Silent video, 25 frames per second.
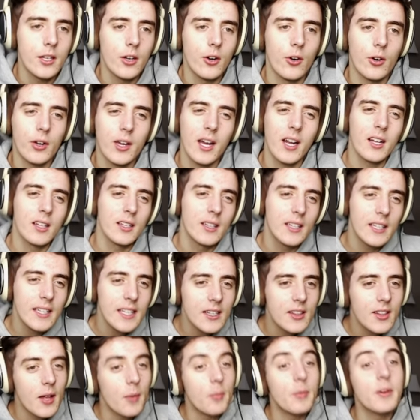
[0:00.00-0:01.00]
You know, kind of
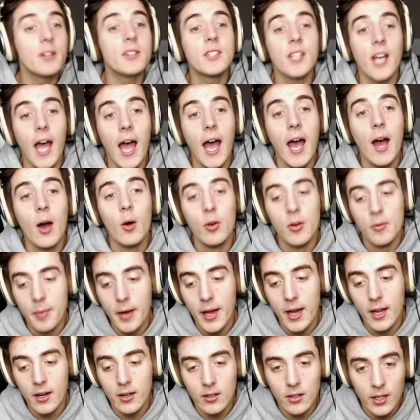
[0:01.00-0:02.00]
lead them into our
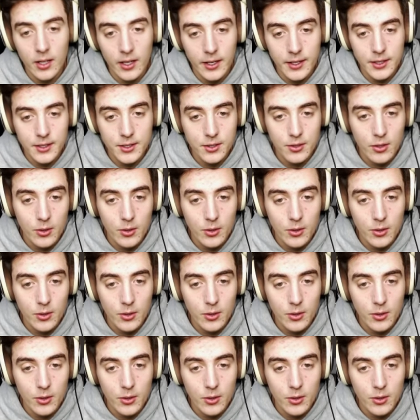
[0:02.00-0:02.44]
battle lines.